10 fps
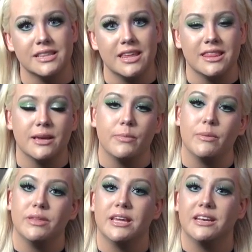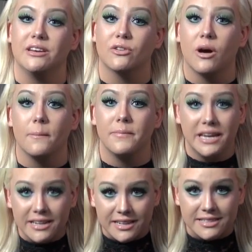they think maybe they need to call
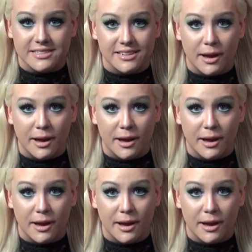maintenance to